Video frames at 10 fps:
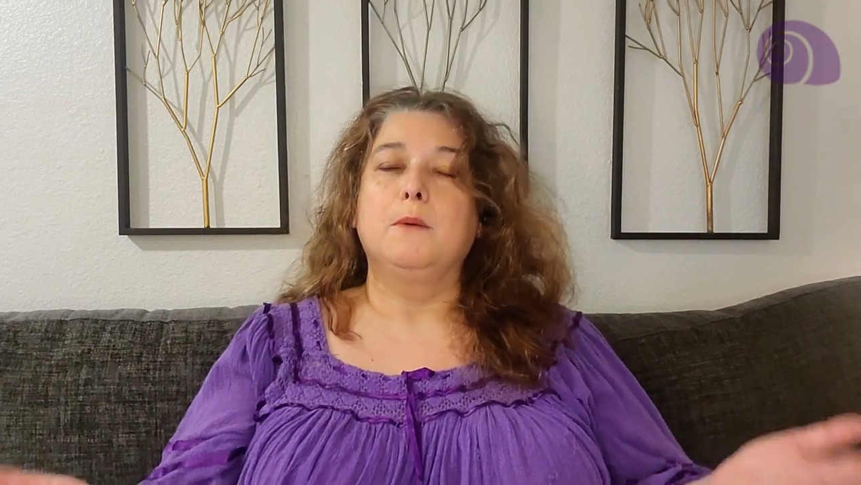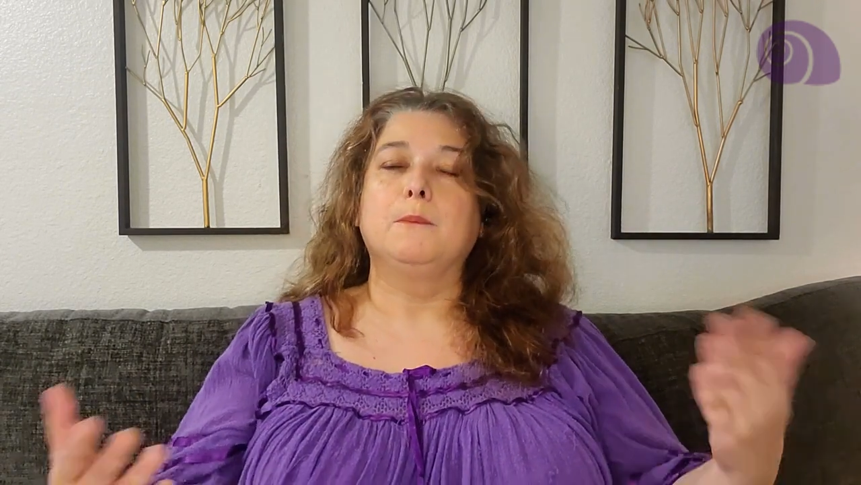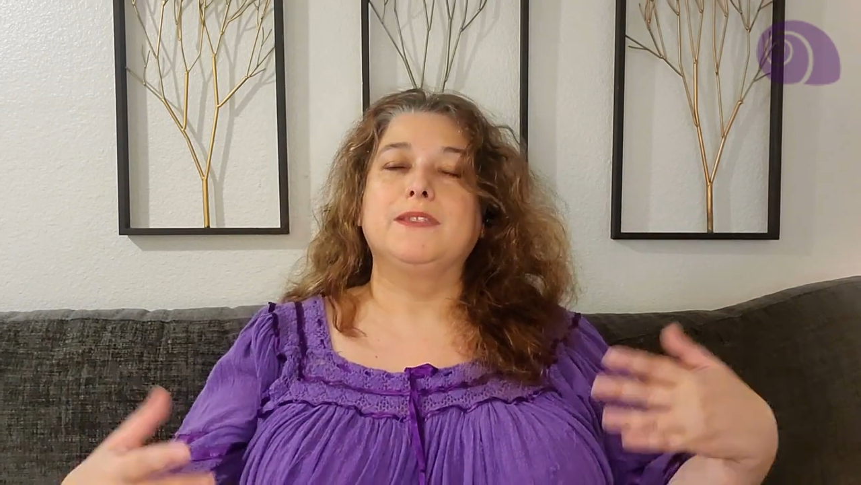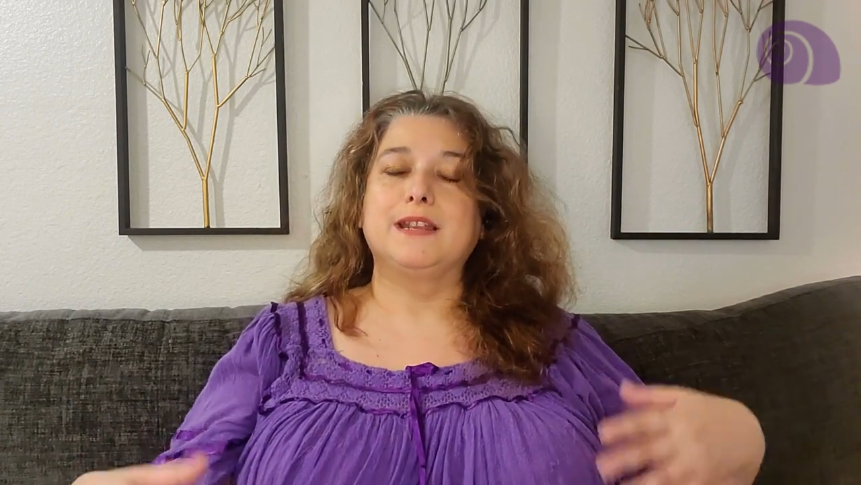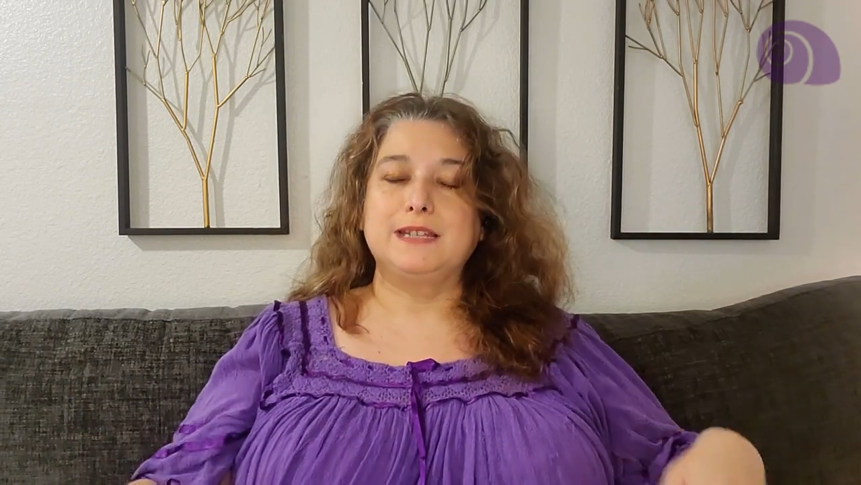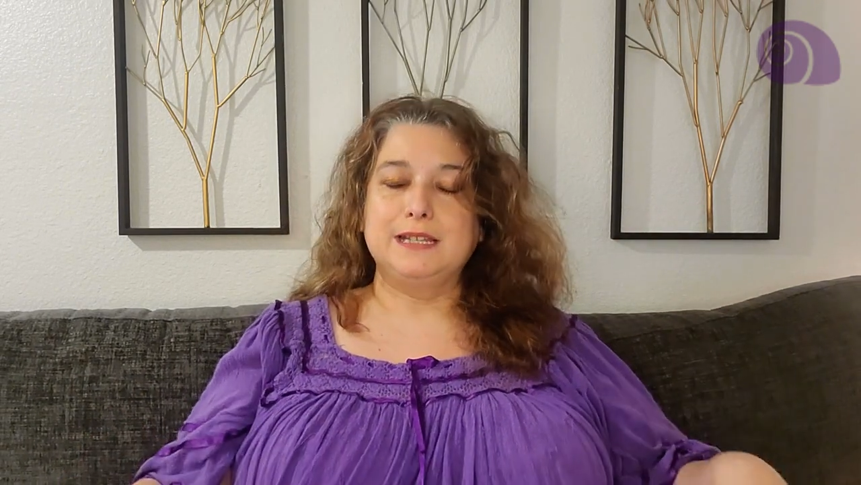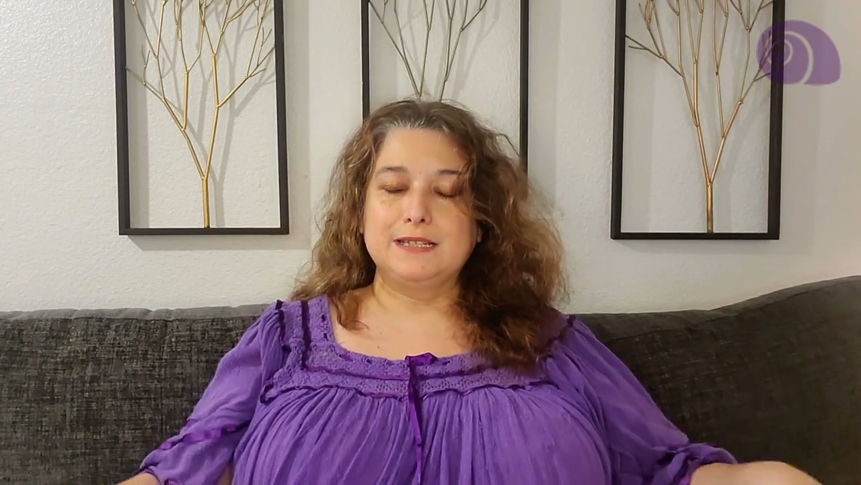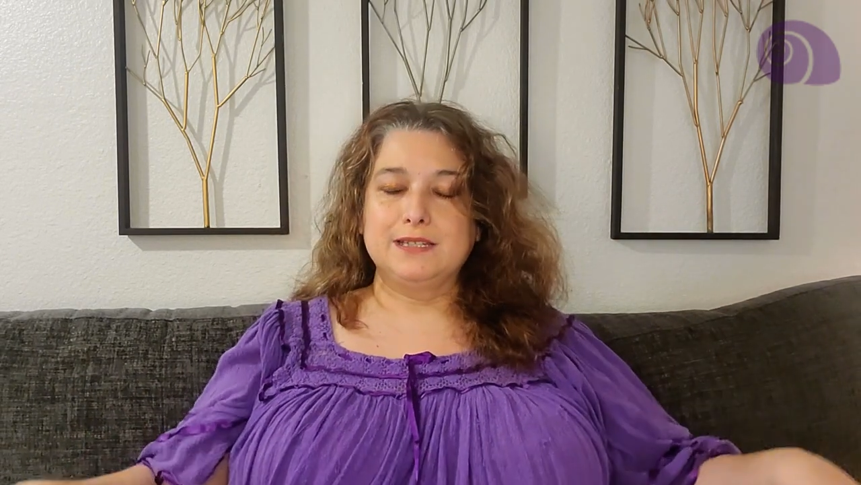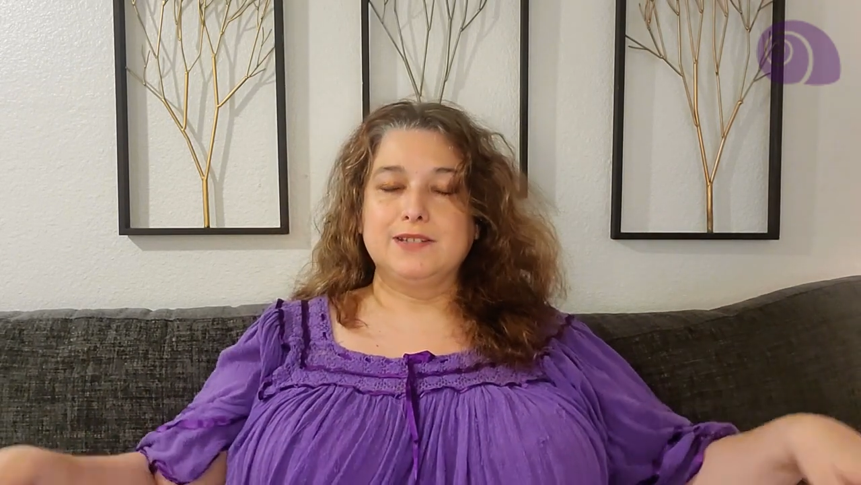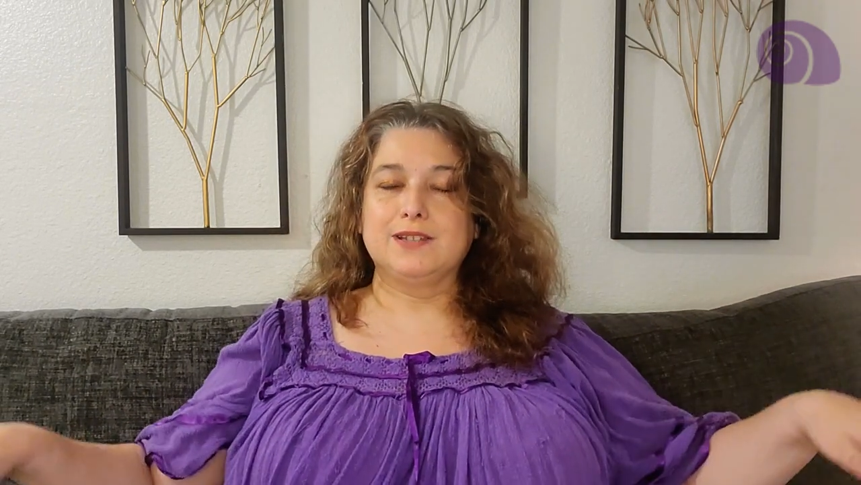but they need
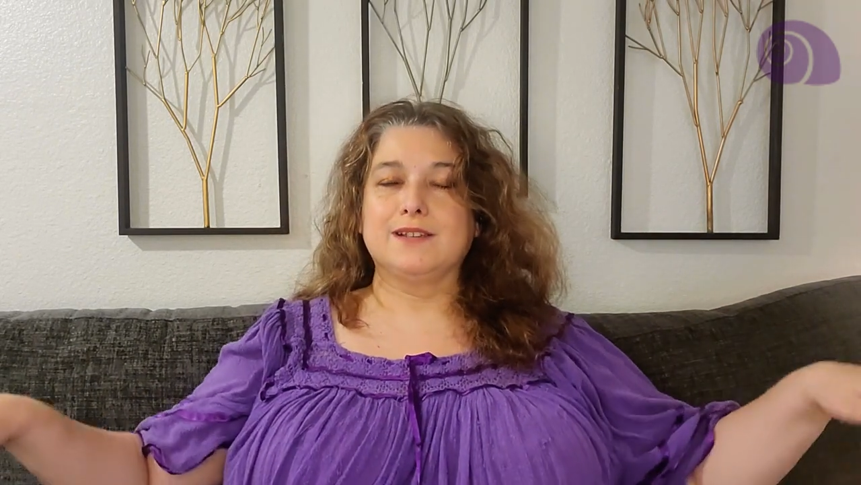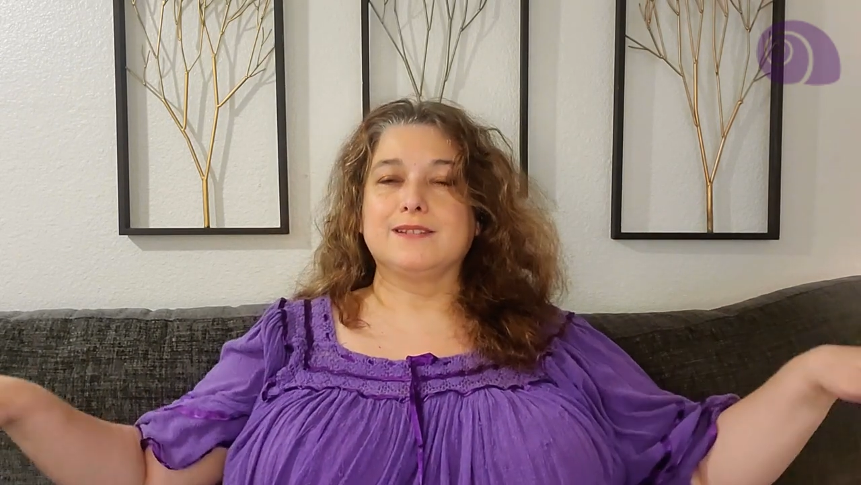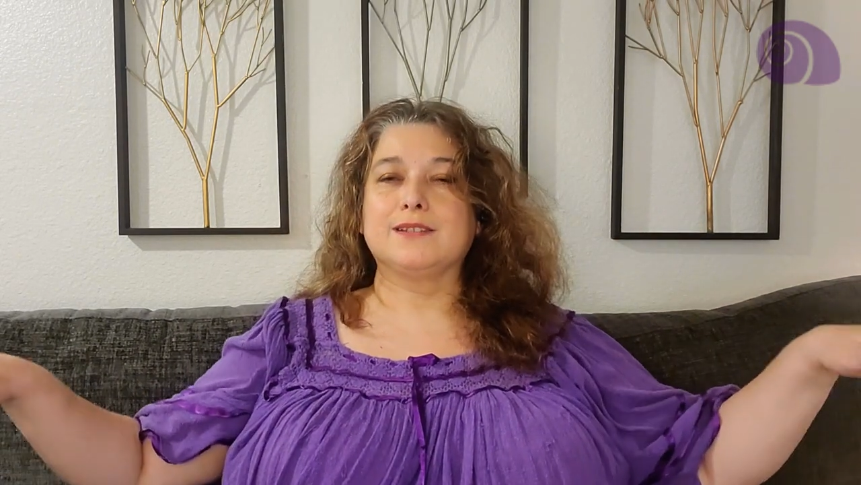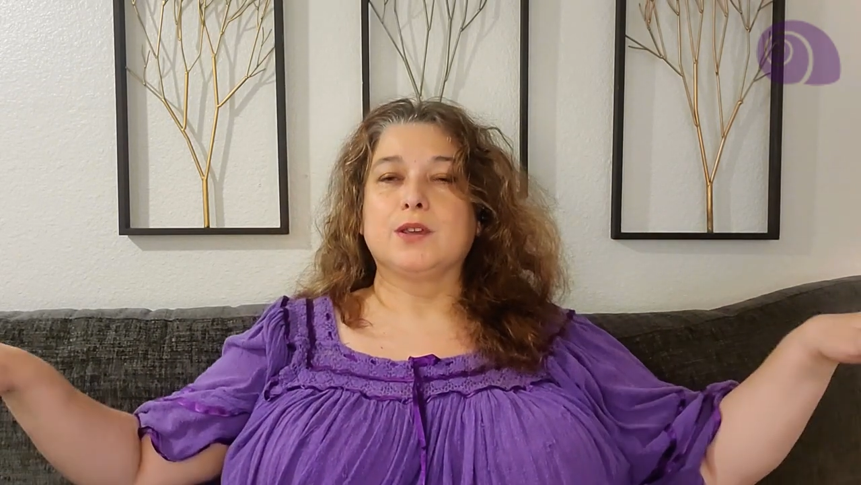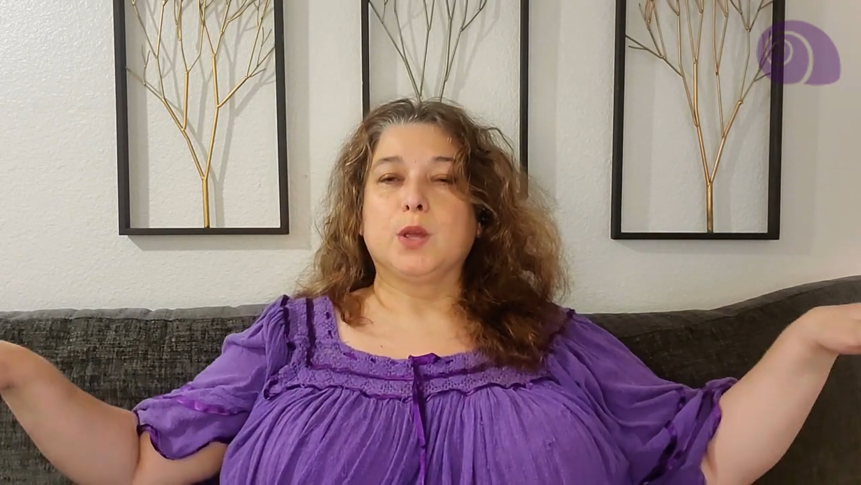to just